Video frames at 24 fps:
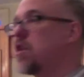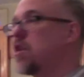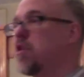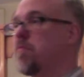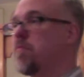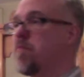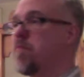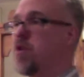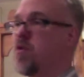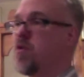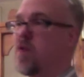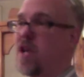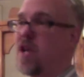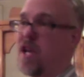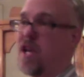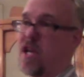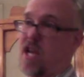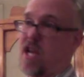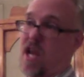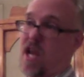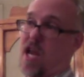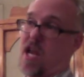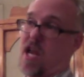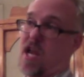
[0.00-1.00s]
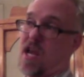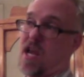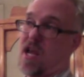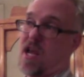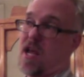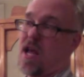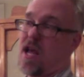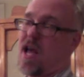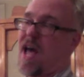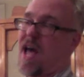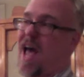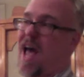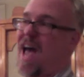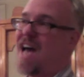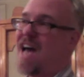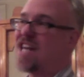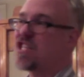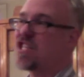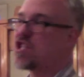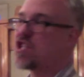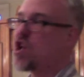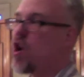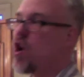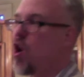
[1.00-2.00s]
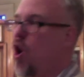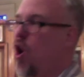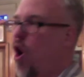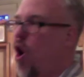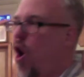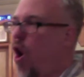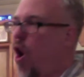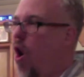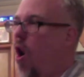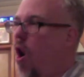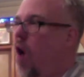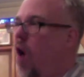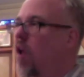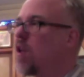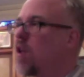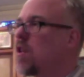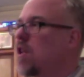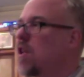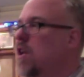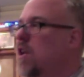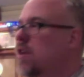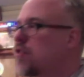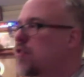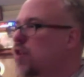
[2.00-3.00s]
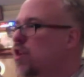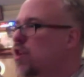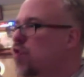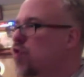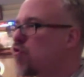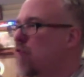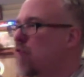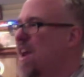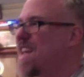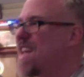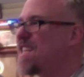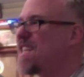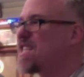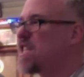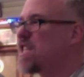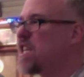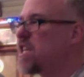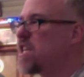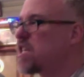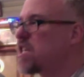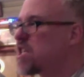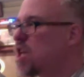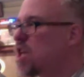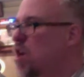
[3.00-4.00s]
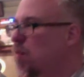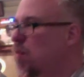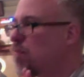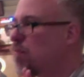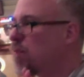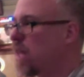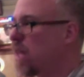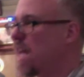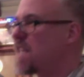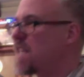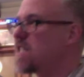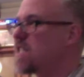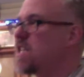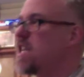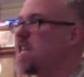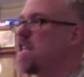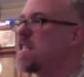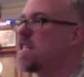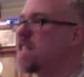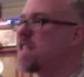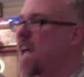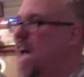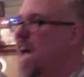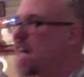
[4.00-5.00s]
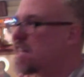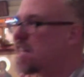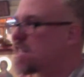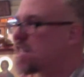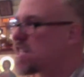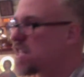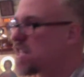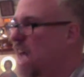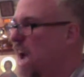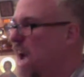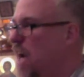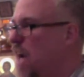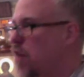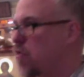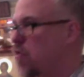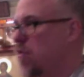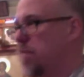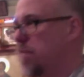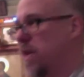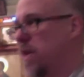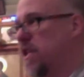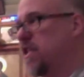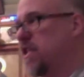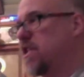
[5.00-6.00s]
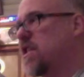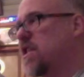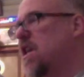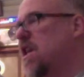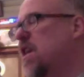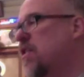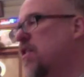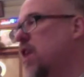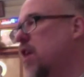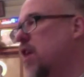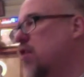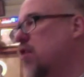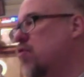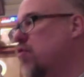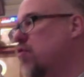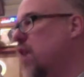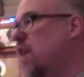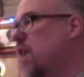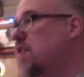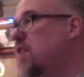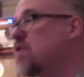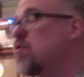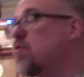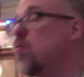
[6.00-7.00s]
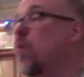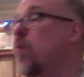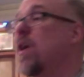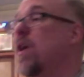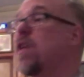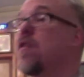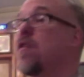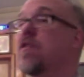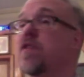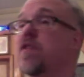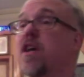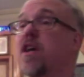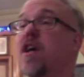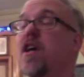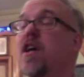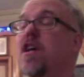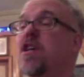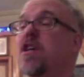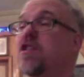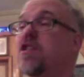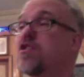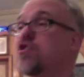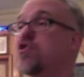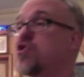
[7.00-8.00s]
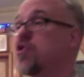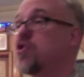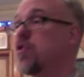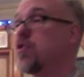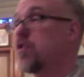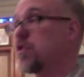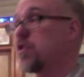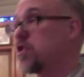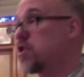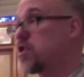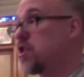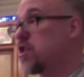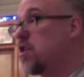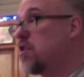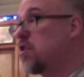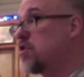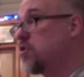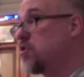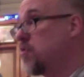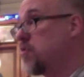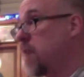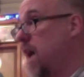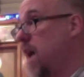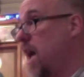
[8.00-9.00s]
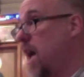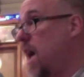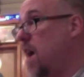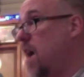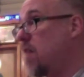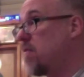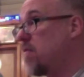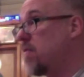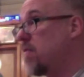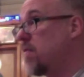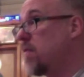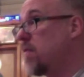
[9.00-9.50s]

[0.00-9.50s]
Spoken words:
community has all the graces, blessings, and sacraments that Christ willed his church to have.